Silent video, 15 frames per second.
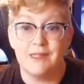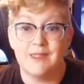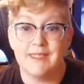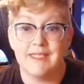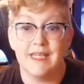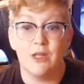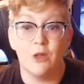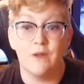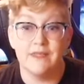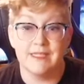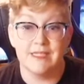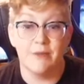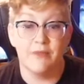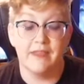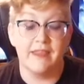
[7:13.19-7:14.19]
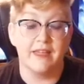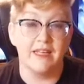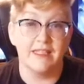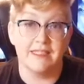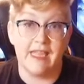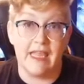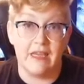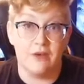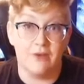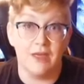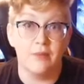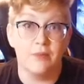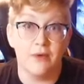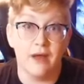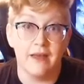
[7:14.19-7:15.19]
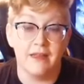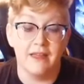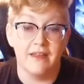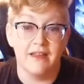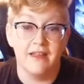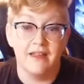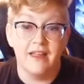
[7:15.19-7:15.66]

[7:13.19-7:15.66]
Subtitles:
skill is something that I take great pride in,